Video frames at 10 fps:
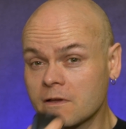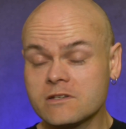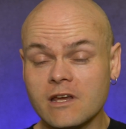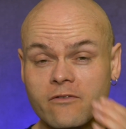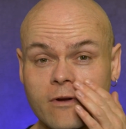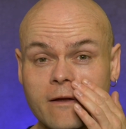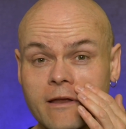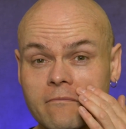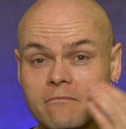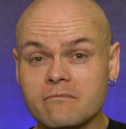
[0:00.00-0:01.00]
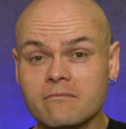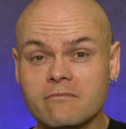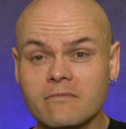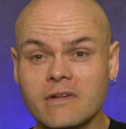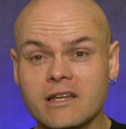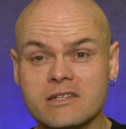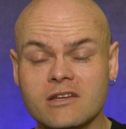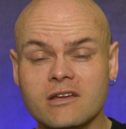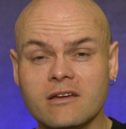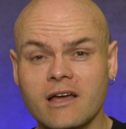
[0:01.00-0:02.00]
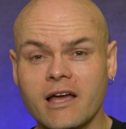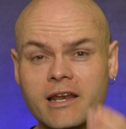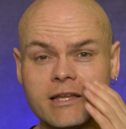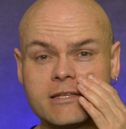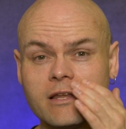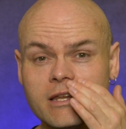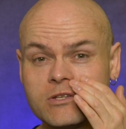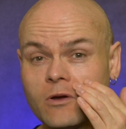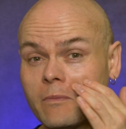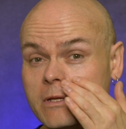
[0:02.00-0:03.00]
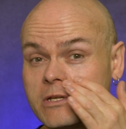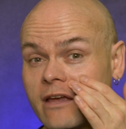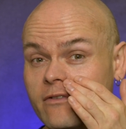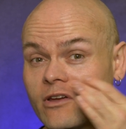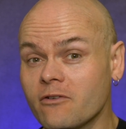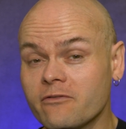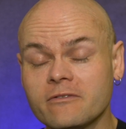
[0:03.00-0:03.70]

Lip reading: shave around it, it doesn't hurt, and it's done the job, it shaved it off.